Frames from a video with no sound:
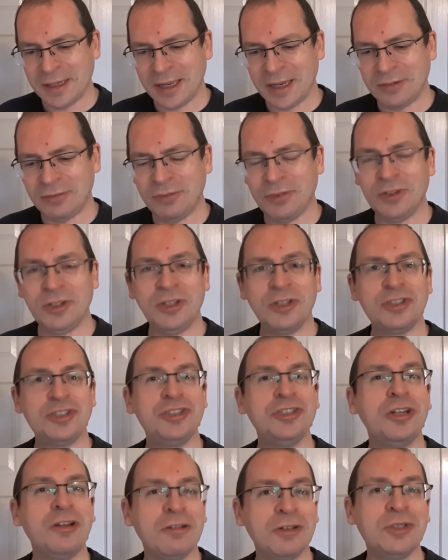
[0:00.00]
and for the
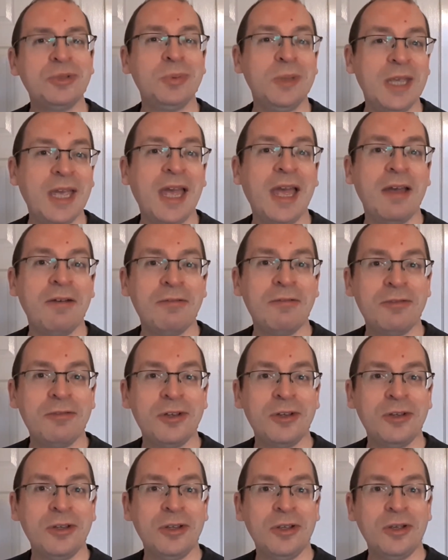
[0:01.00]
assurance we have
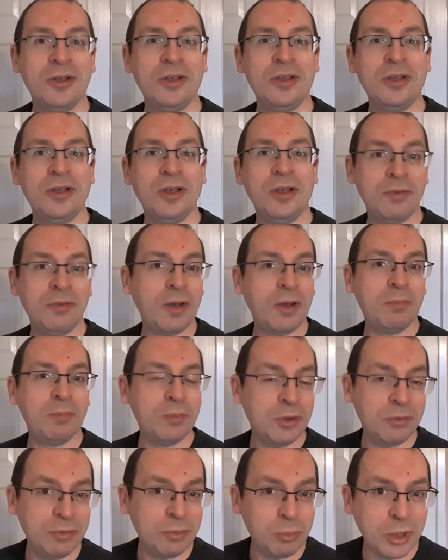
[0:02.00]

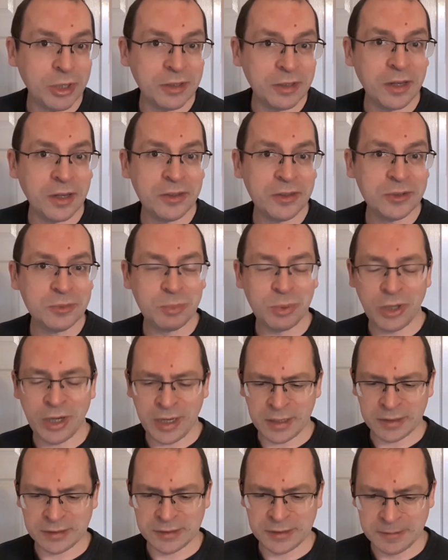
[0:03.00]
of one another's
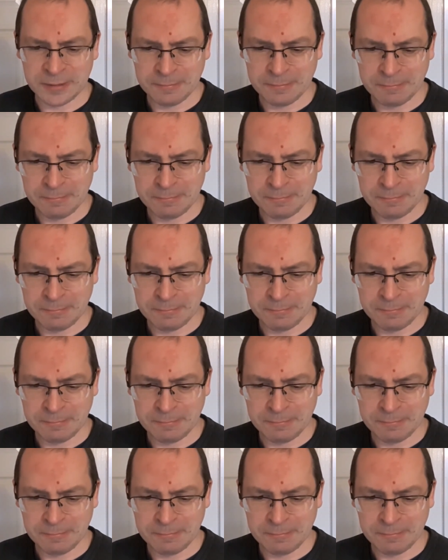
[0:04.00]
prayers.